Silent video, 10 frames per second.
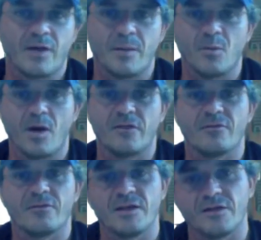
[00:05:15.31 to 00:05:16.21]
Number one is
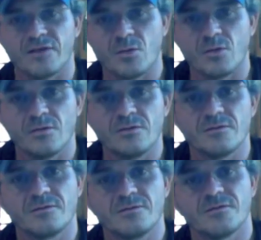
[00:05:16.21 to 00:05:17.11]
everything is equal.
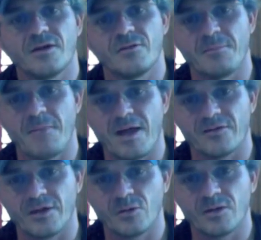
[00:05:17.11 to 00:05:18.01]
Everything
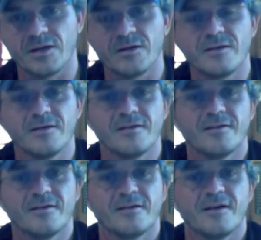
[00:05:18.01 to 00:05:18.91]
matters equally.
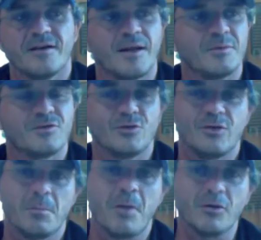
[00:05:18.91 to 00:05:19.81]
Number two,
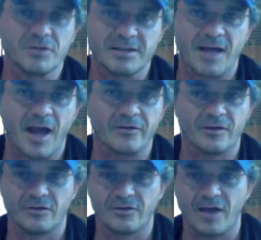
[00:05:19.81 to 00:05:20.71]
that
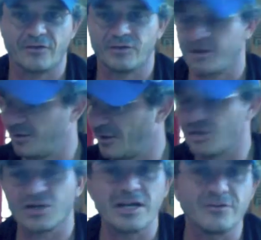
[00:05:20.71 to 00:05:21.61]
multitasking is actually
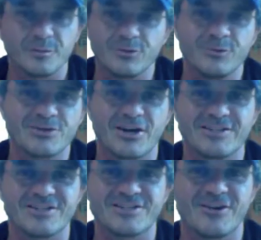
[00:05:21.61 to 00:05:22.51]
achievable, which I
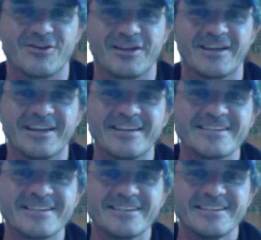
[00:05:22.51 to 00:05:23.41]
just don't think it is.